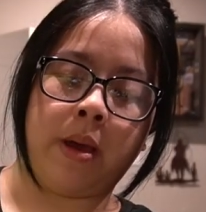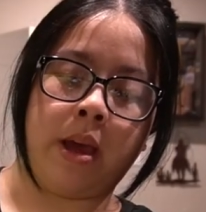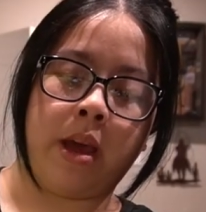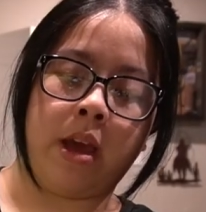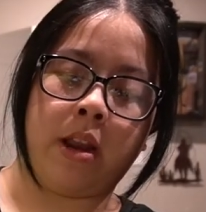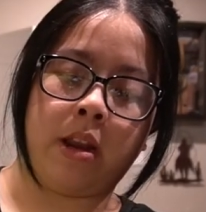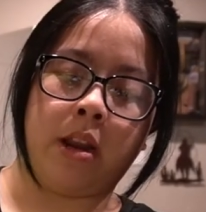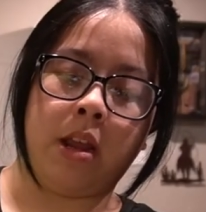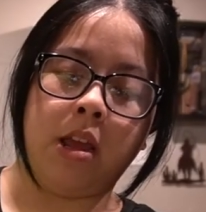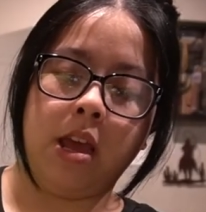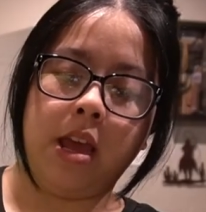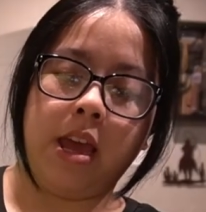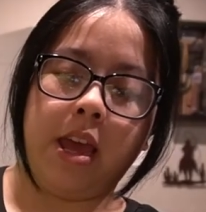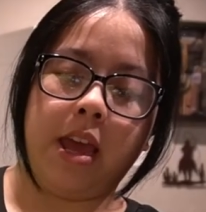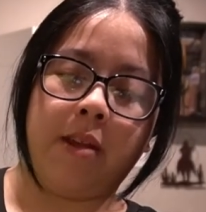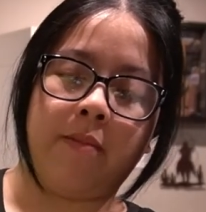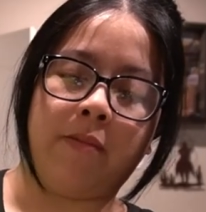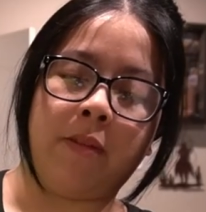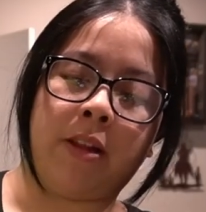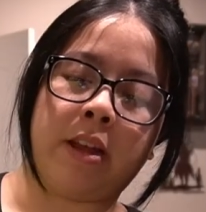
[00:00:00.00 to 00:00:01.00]
and
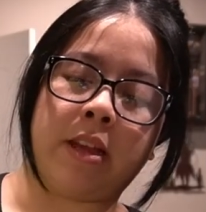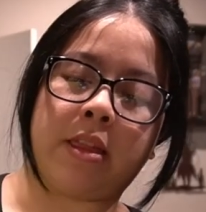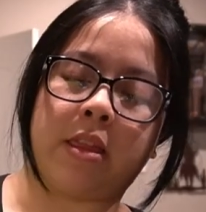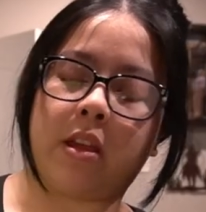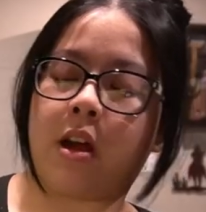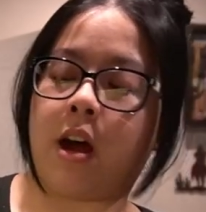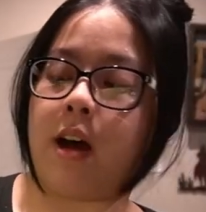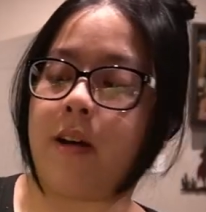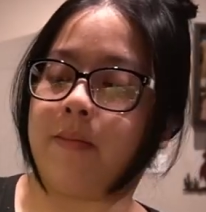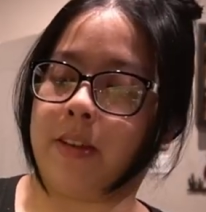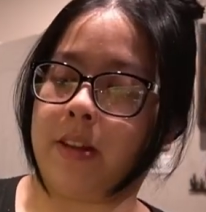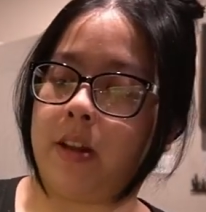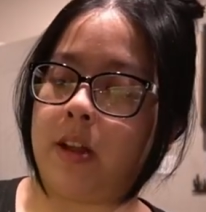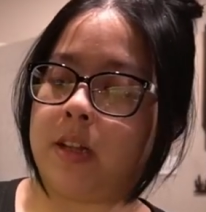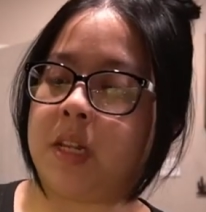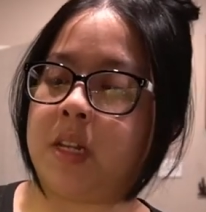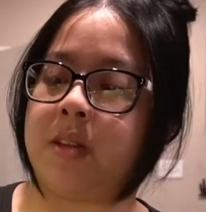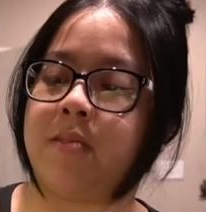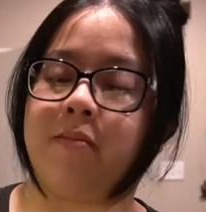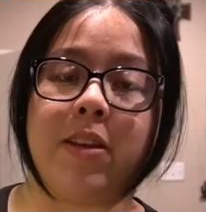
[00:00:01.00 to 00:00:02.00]
it felt like the coffee
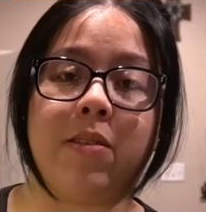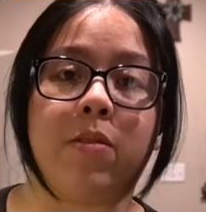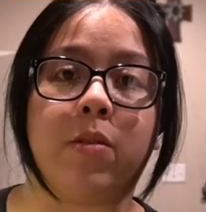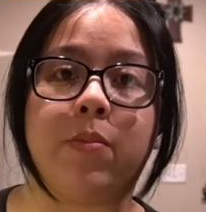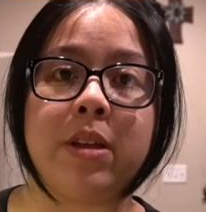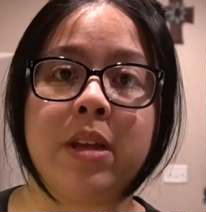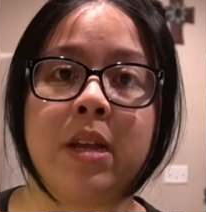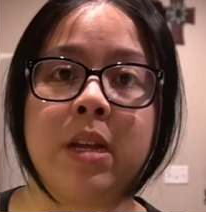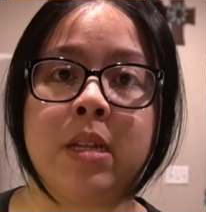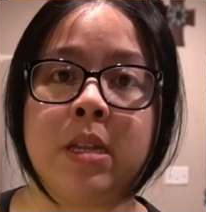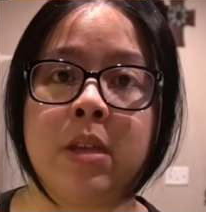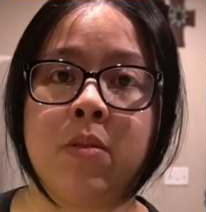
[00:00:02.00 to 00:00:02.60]
lost its flavor because